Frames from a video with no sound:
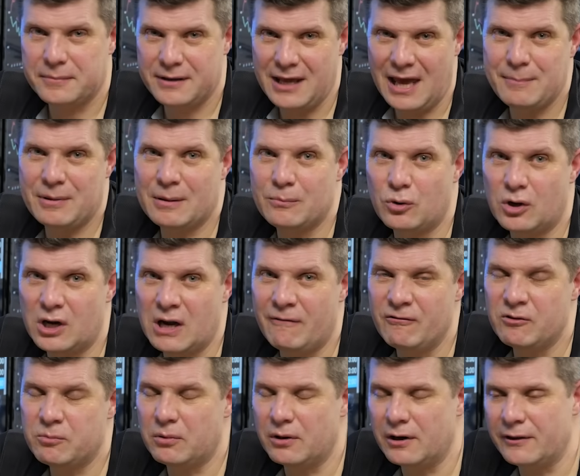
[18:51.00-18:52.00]
get a bit more
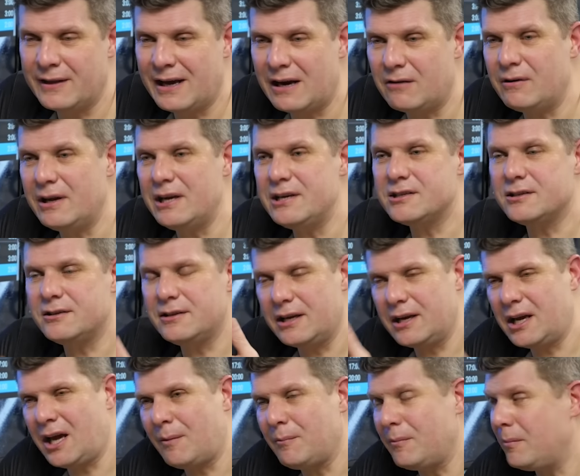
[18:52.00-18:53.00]
comfortable in that range, and
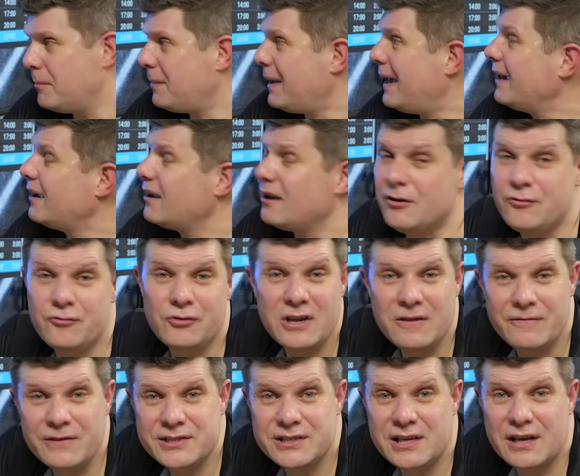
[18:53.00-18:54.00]
then come back and
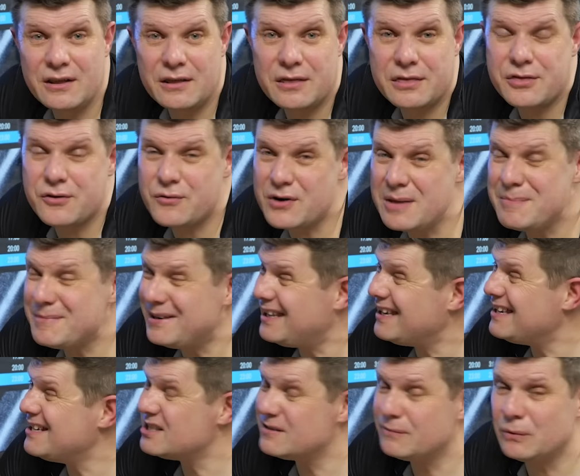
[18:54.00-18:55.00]
revisit 3
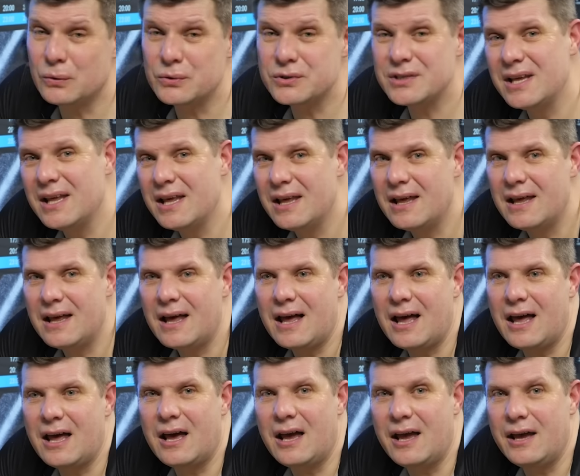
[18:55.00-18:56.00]
minute intervals
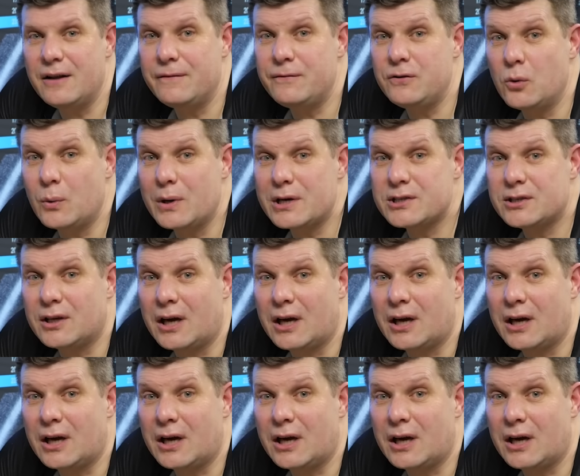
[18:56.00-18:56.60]
in a few weeks'